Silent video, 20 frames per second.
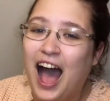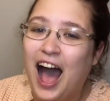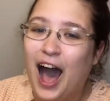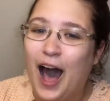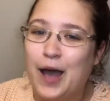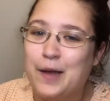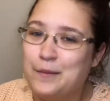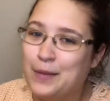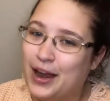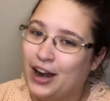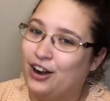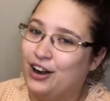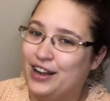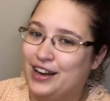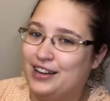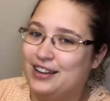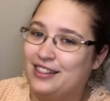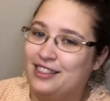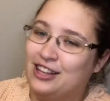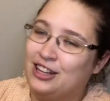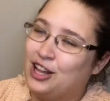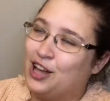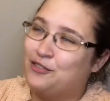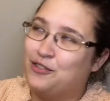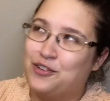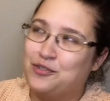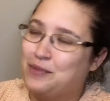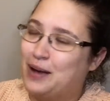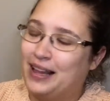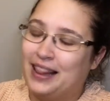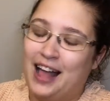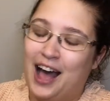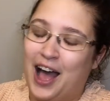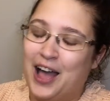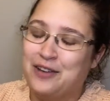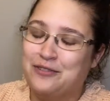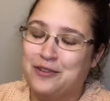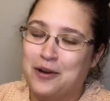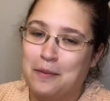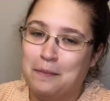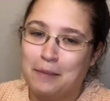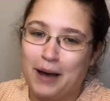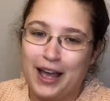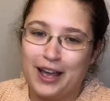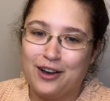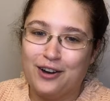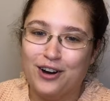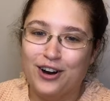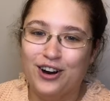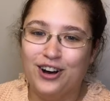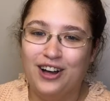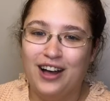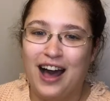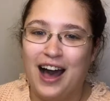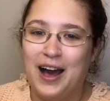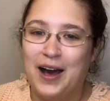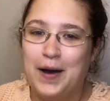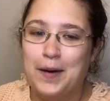I married the love of my life, Michael,